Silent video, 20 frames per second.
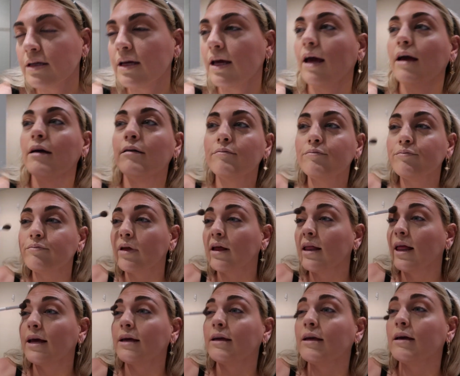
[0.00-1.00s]
Yeah,
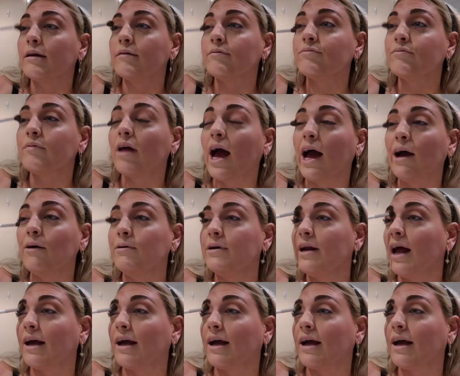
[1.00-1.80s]
I like it. I would